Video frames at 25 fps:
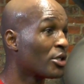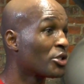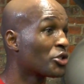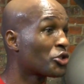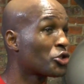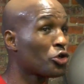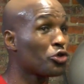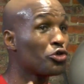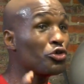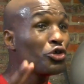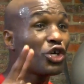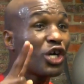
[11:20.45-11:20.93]

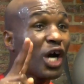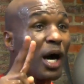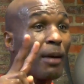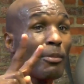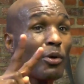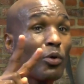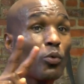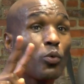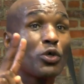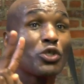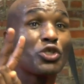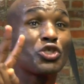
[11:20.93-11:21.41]
So you
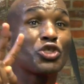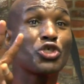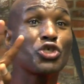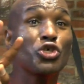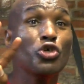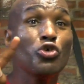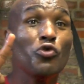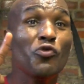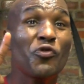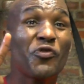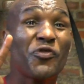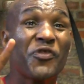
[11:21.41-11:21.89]
come in with
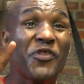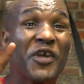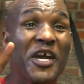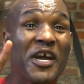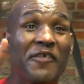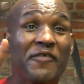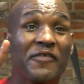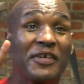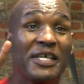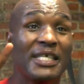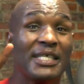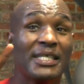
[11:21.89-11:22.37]
2
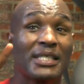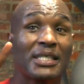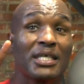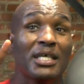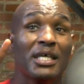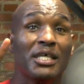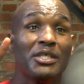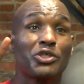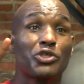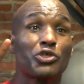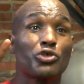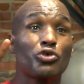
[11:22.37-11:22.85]

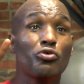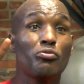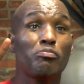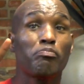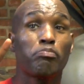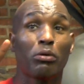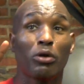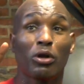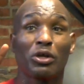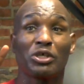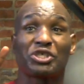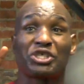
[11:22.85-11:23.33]
theories and
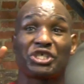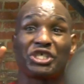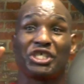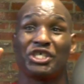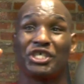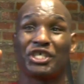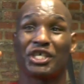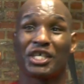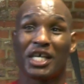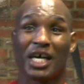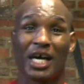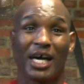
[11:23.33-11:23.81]
2 bullets in
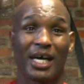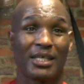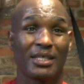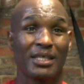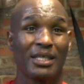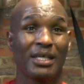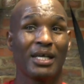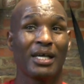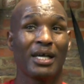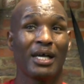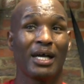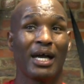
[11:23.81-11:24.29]
your
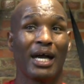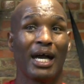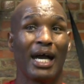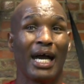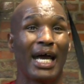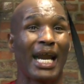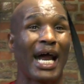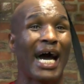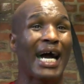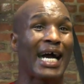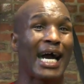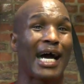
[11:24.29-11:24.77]
gun,
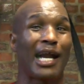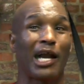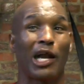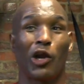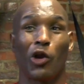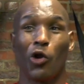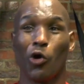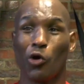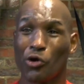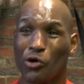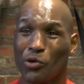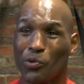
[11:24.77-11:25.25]
and I got
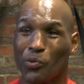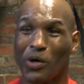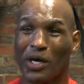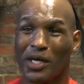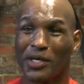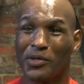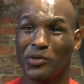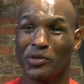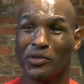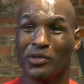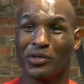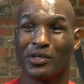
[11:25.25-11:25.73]
a loaded
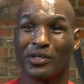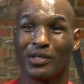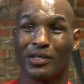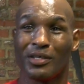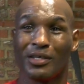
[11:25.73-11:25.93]
one.